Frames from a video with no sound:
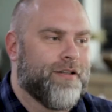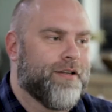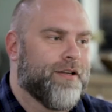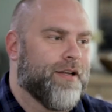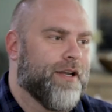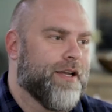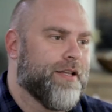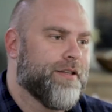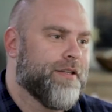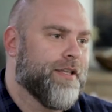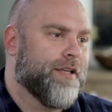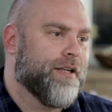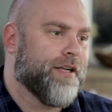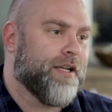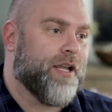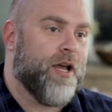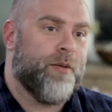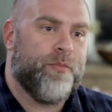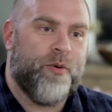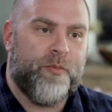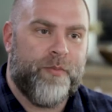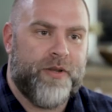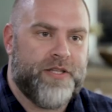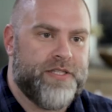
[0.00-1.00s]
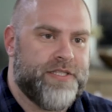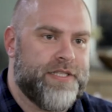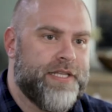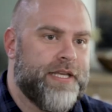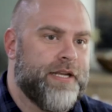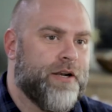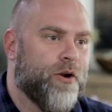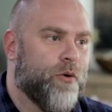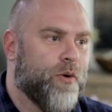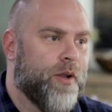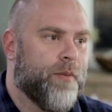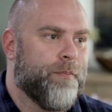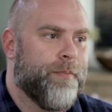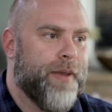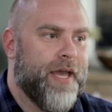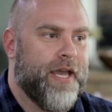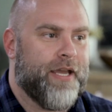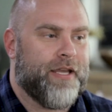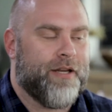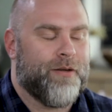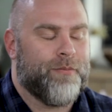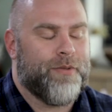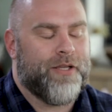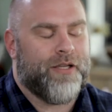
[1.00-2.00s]
And then a couple months later I went
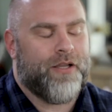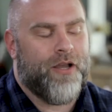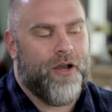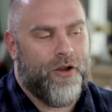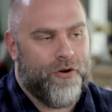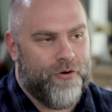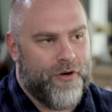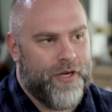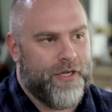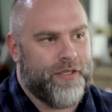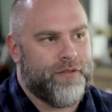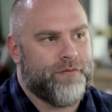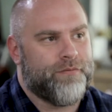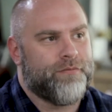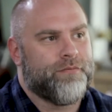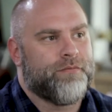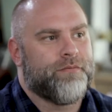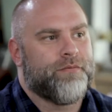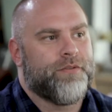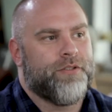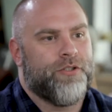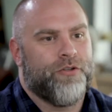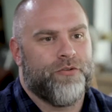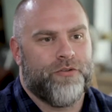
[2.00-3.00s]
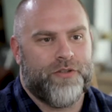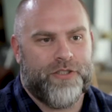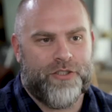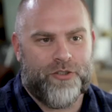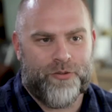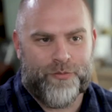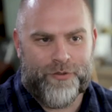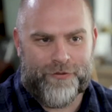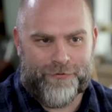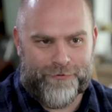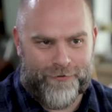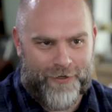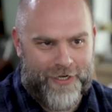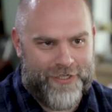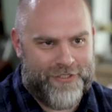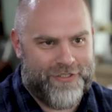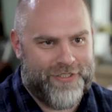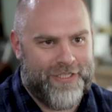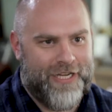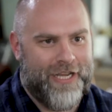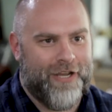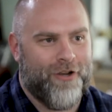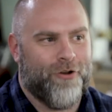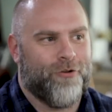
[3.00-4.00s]
back and I'm like, all right, you're a little bit fresh
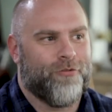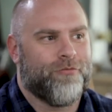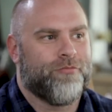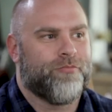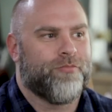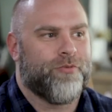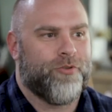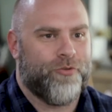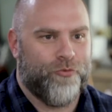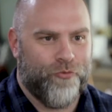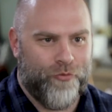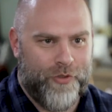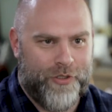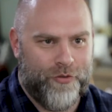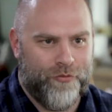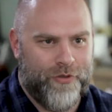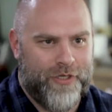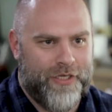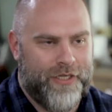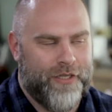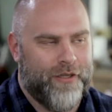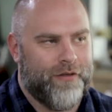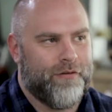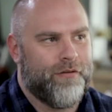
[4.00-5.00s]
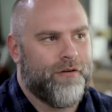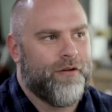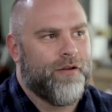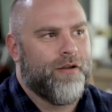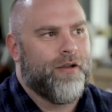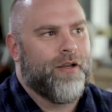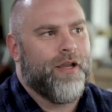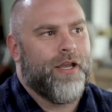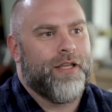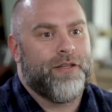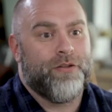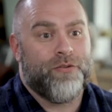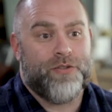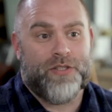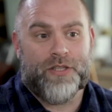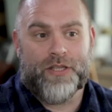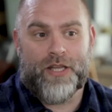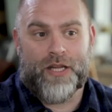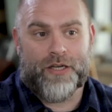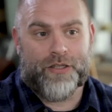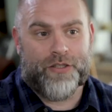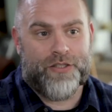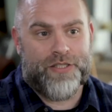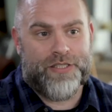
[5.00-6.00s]
now, reread it. There's a
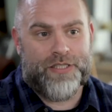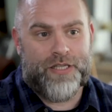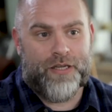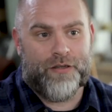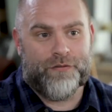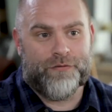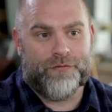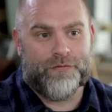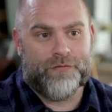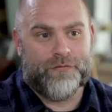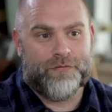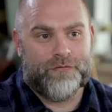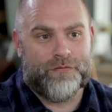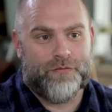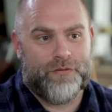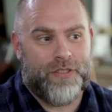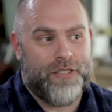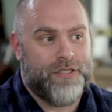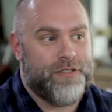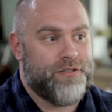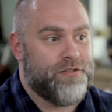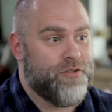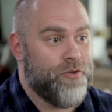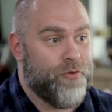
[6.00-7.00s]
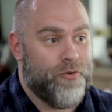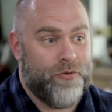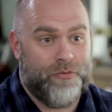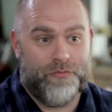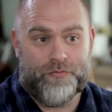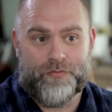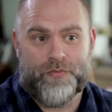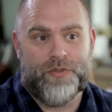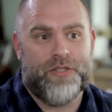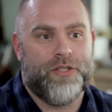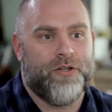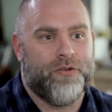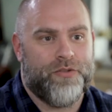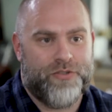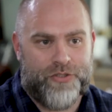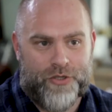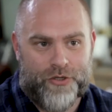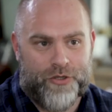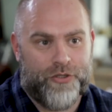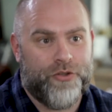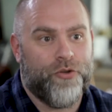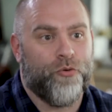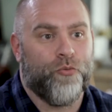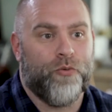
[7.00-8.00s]
lot of good stuff. And so, you know,
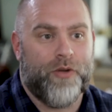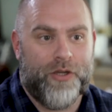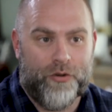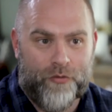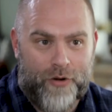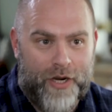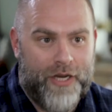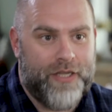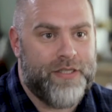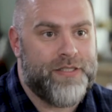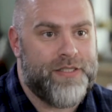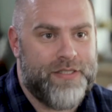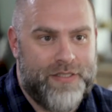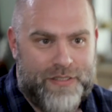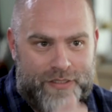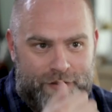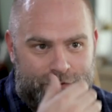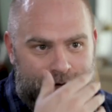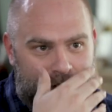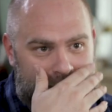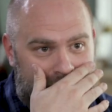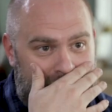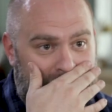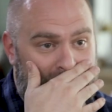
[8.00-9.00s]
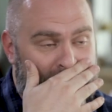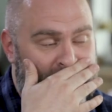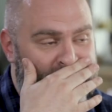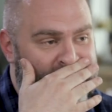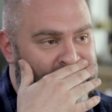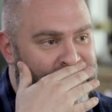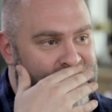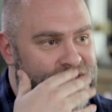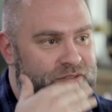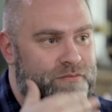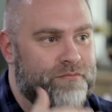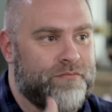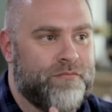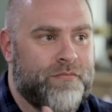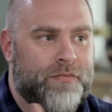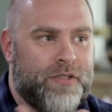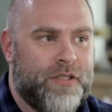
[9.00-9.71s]
started the rewrites and stuff like that and then